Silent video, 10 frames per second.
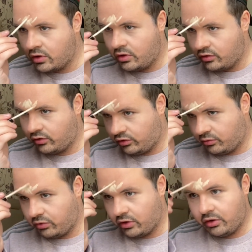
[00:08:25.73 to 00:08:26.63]
so I'll just
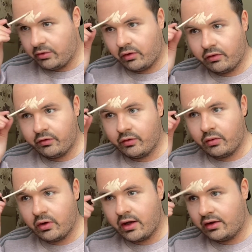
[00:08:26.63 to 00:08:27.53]
put a little bit on the
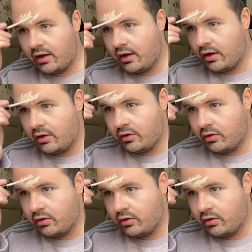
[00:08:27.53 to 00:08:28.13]
forehead here,